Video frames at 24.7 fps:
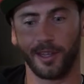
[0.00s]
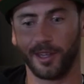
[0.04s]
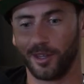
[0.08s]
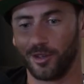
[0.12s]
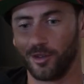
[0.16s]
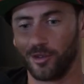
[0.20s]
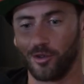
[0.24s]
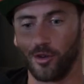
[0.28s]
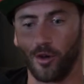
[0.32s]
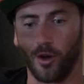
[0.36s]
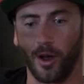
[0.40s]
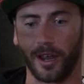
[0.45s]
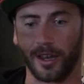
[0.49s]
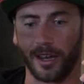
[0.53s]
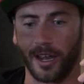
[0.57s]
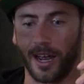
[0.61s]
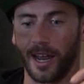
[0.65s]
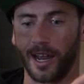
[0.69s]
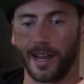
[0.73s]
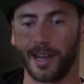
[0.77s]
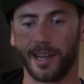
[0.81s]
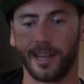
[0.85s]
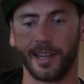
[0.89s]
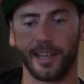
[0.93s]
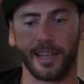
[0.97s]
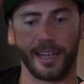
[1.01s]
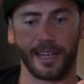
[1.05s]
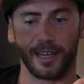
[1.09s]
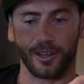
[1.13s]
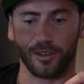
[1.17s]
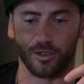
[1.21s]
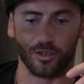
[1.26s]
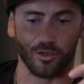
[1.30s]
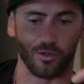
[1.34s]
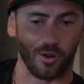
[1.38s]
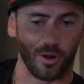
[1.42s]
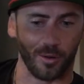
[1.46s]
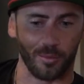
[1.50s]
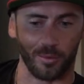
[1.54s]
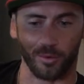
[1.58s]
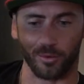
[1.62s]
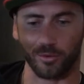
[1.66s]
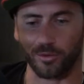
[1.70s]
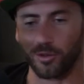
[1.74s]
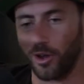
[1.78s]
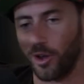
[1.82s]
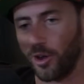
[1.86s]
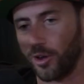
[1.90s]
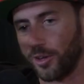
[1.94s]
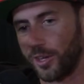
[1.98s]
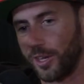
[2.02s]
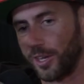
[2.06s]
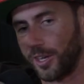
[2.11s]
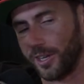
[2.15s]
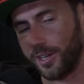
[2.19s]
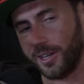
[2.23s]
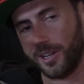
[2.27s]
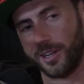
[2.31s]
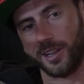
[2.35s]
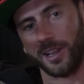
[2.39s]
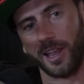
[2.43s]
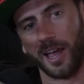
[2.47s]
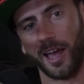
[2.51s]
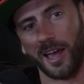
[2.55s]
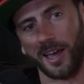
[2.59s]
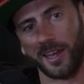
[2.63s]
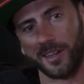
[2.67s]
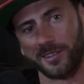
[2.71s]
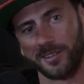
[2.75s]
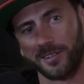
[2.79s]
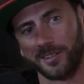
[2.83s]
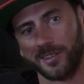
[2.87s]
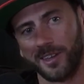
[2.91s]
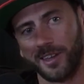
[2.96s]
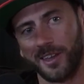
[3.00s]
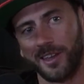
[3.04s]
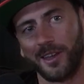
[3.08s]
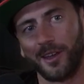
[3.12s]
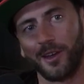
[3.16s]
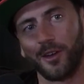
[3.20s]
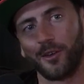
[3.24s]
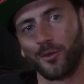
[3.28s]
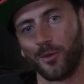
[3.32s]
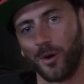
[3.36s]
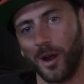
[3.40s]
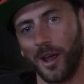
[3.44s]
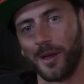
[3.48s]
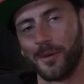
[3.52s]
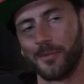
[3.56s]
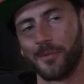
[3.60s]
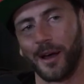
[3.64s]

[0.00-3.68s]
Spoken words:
you know, I got in trouble talking in class, right?